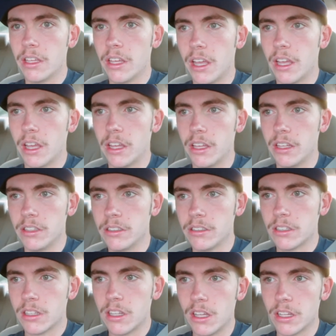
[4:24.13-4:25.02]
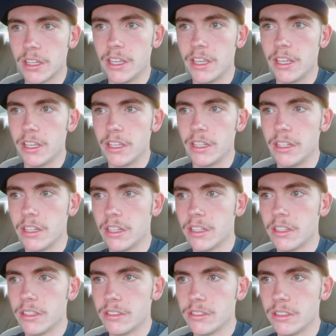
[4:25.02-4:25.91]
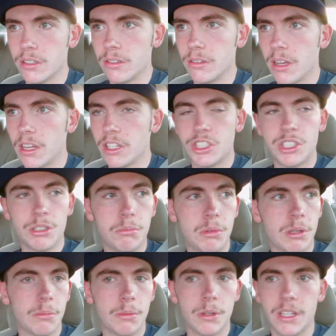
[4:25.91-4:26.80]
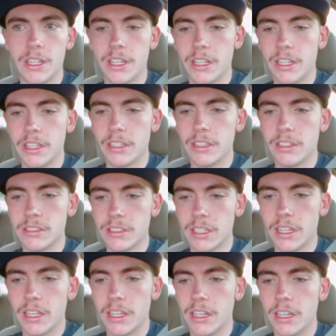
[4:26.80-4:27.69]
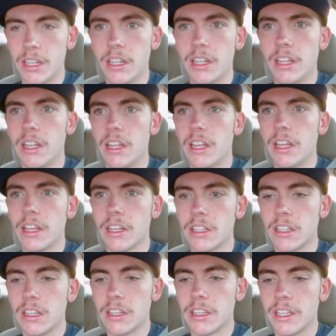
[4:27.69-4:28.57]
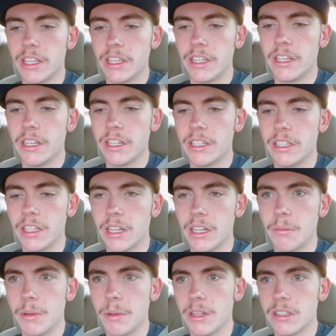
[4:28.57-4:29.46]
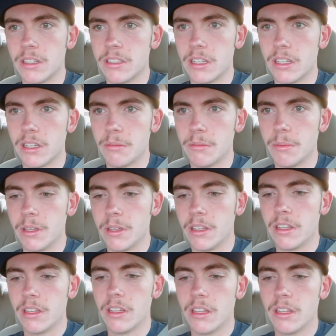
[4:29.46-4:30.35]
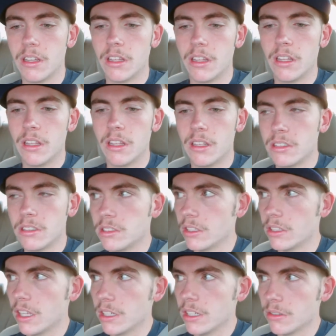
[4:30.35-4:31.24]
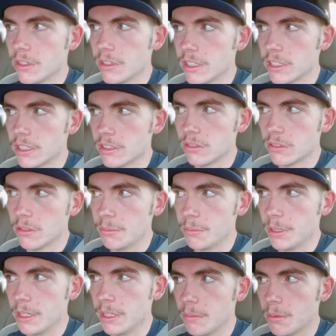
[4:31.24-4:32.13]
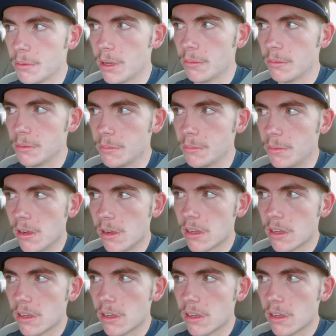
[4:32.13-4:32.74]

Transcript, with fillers: uh, clocking in. So I should be able to get inside and clock in in that amount of time. So I don't think it's going to be any problem.